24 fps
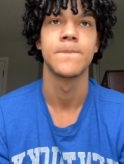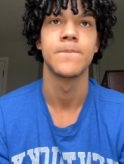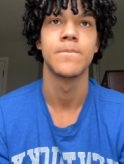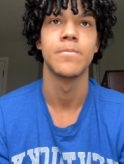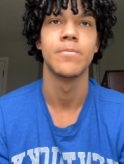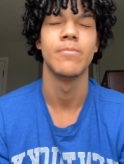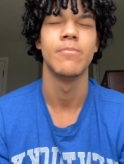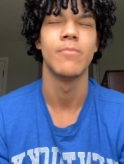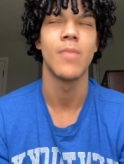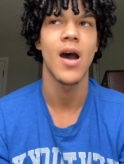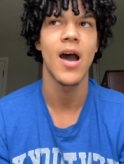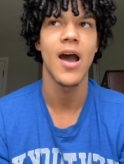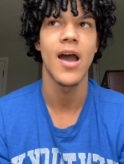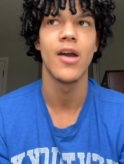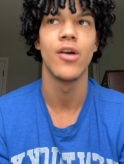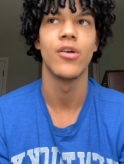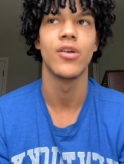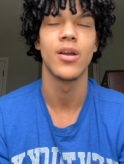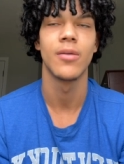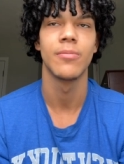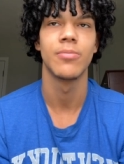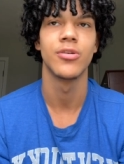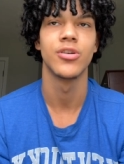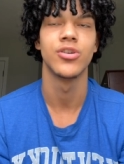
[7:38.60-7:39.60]

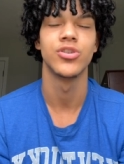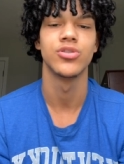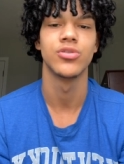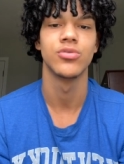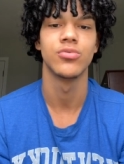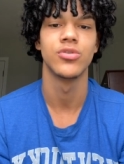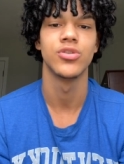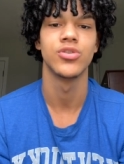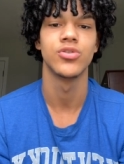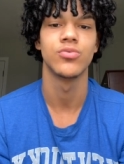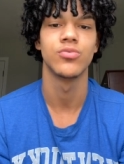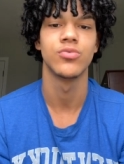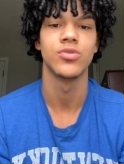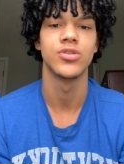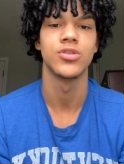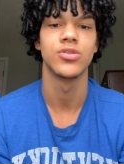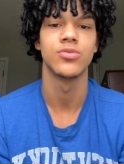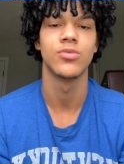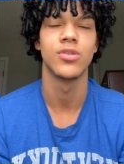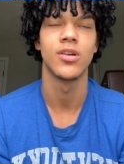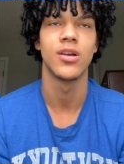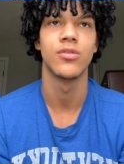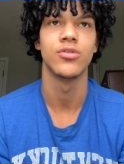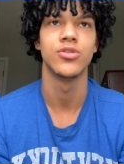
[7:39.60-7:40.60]
mild, I'm pretty sure was
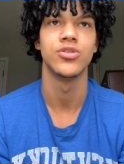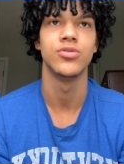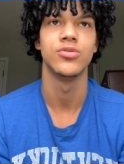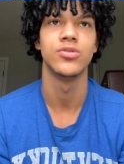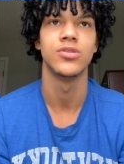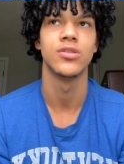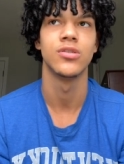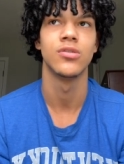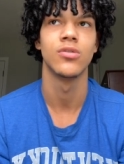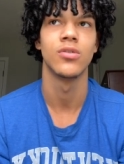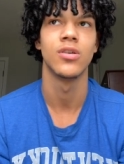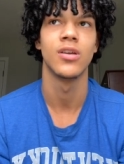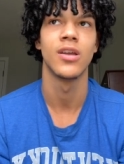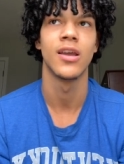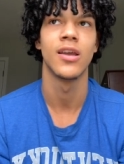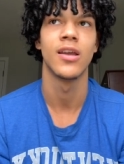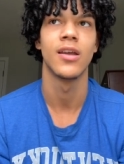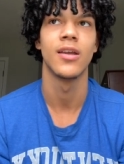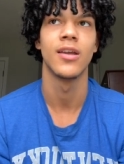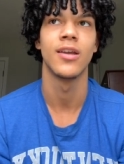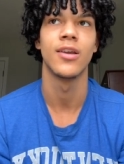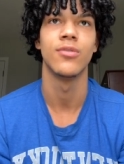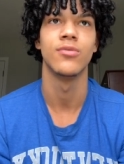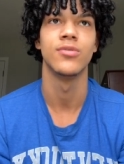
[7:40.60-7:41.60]
the one I was using.
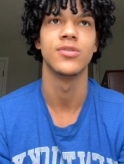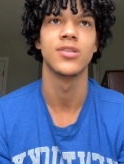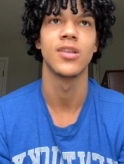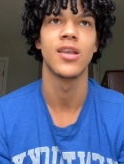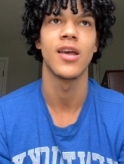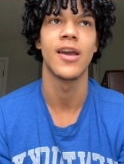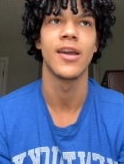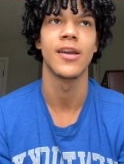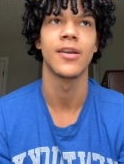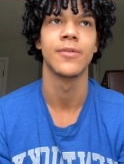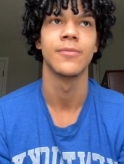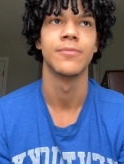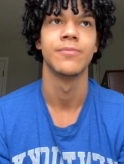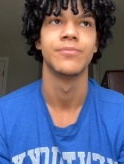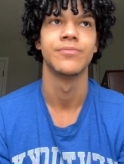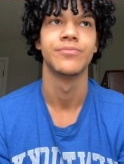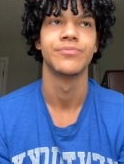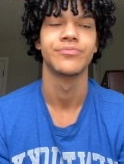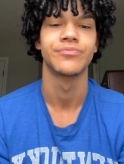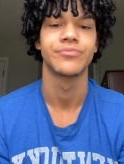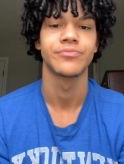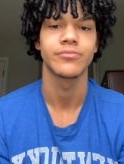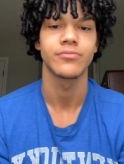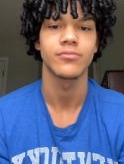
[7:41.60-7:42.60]
It was like
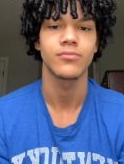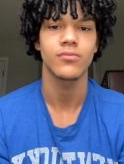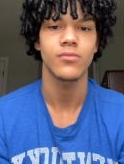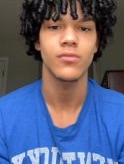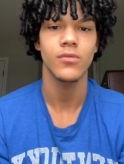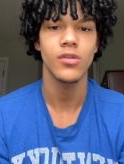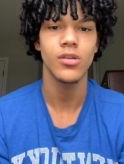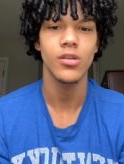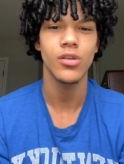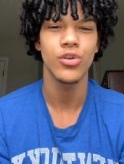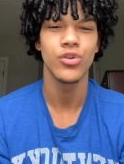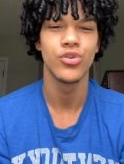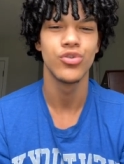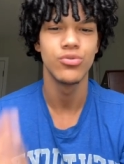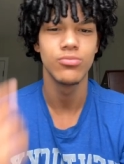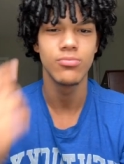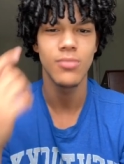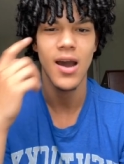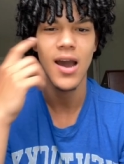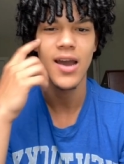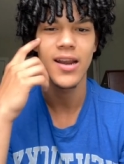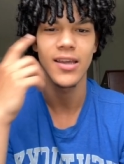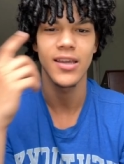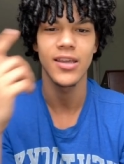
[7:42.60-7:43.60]

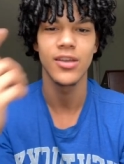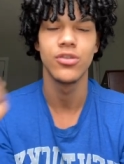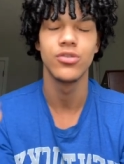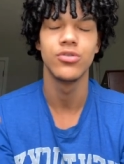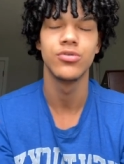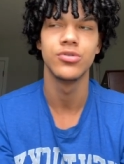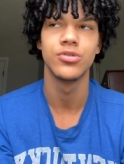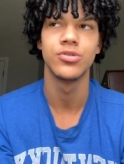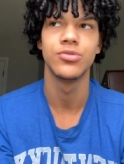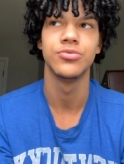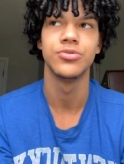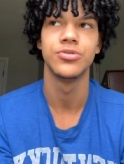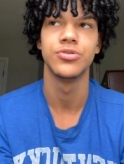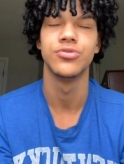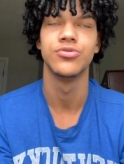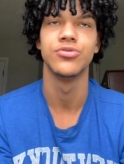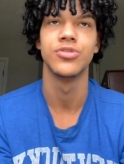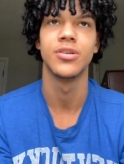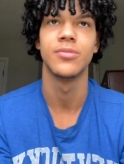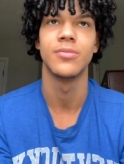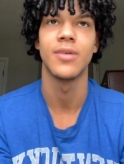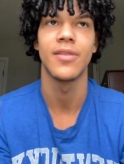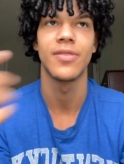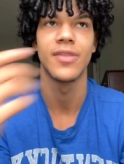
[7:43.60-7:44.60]
mnemonic induced lucid
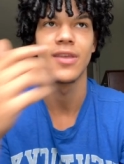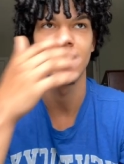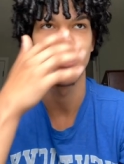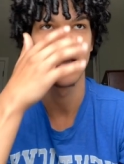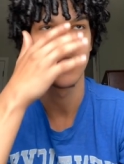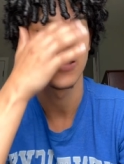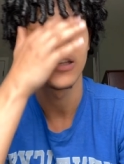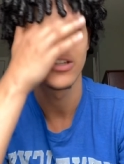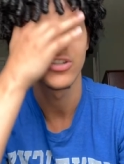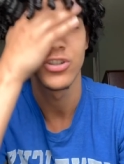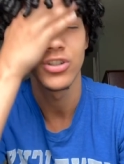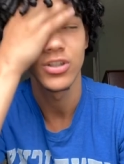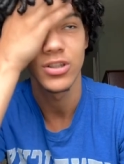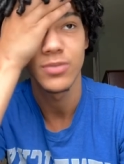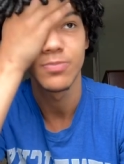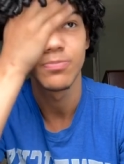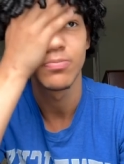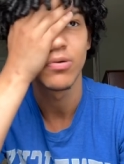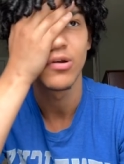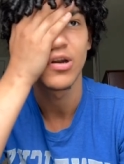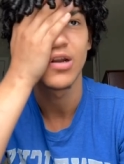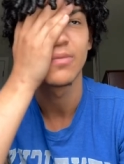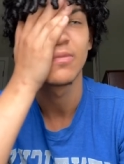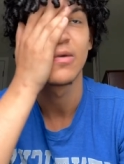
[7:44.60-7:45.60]
dream, I think. And it's
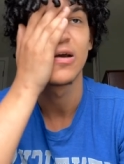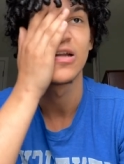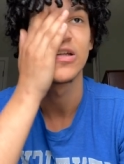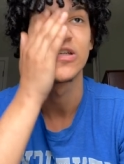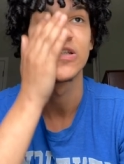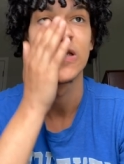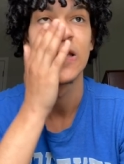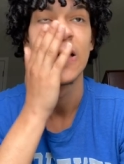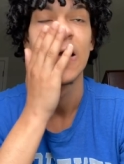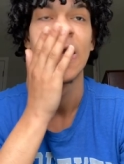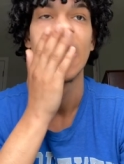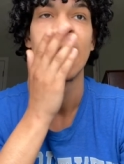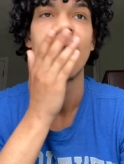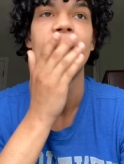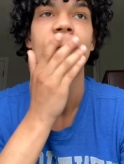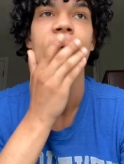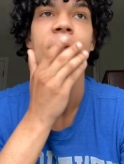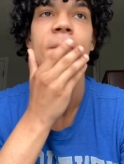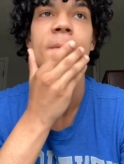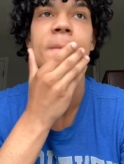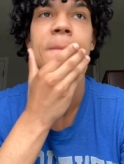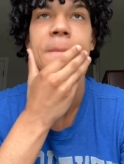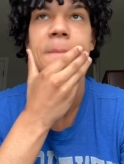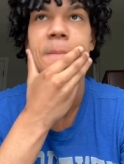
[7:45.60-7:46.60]
just pretty much,
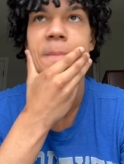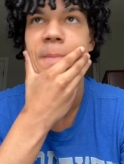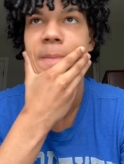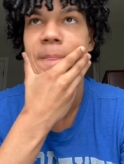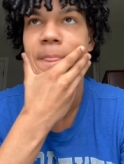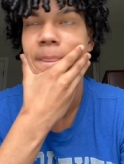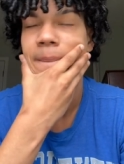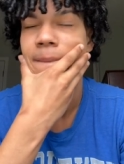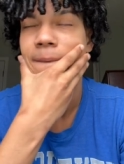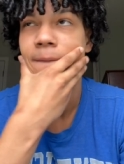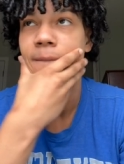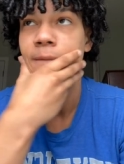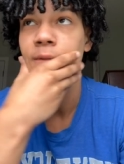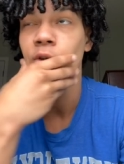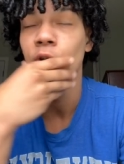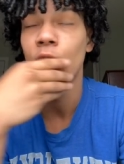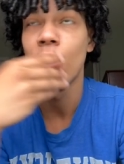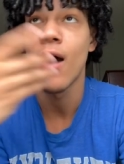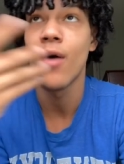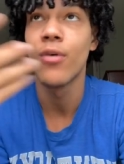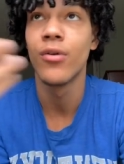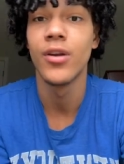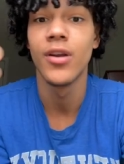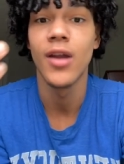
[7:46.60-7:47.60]

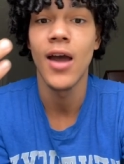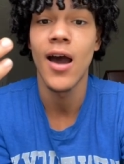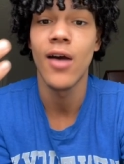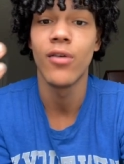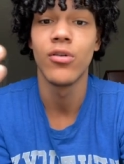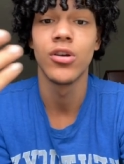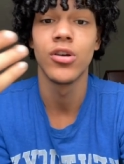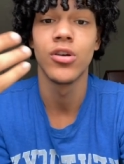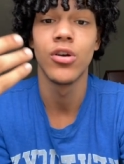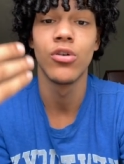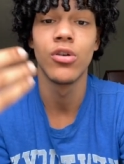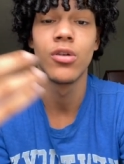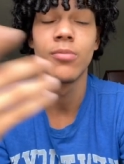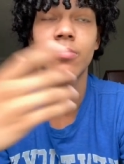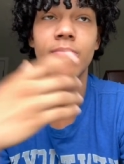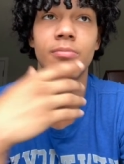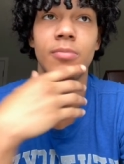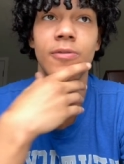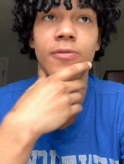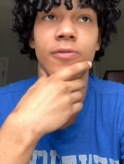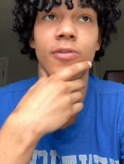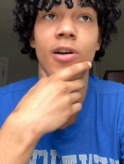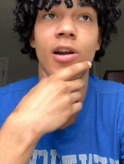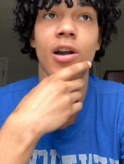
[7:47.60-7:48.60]
well, I would
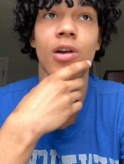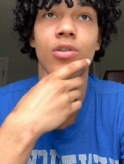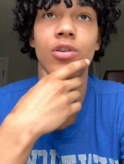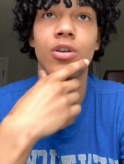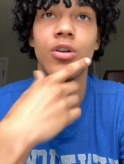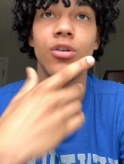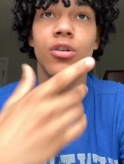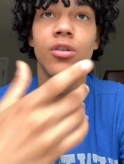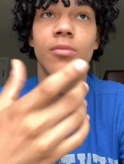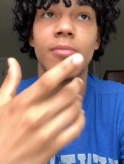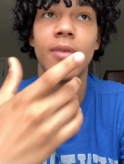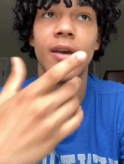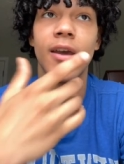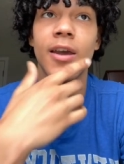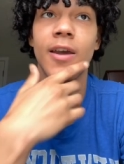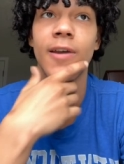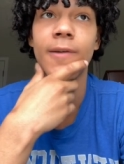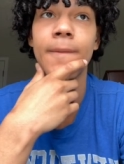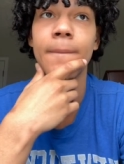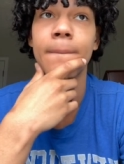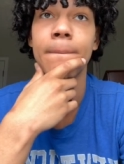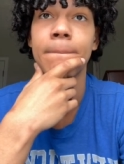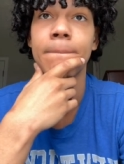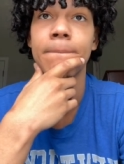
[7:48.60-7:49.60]
before I would go to
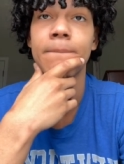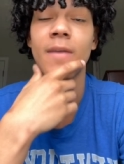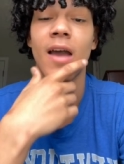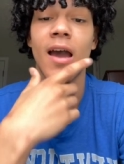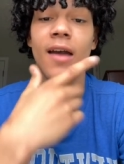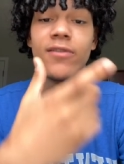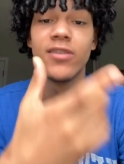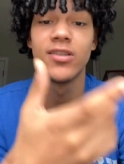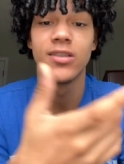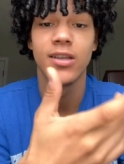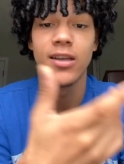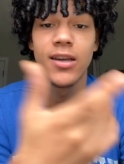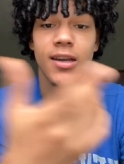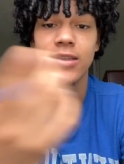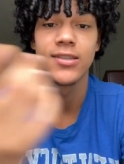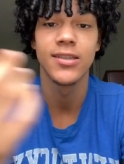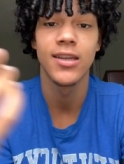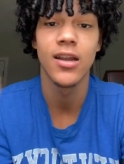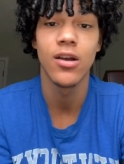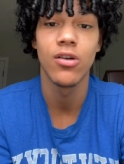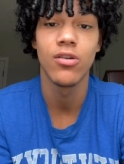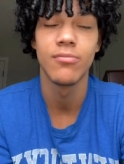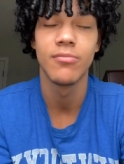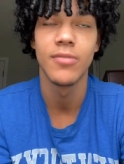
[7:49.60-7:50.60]
bed, obviously, like I
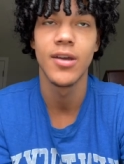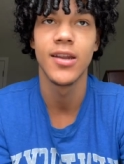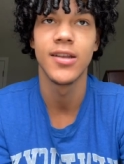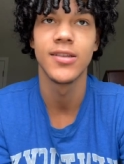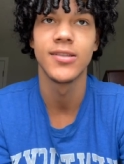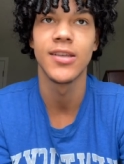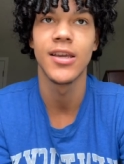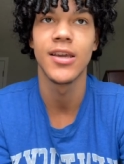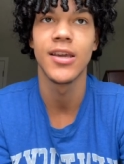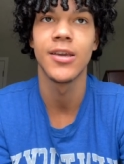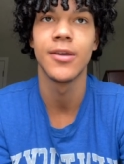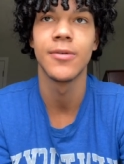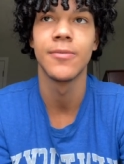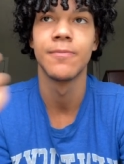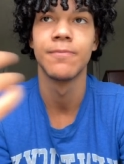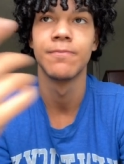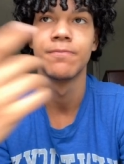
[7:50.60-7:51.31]
said, I would meditate.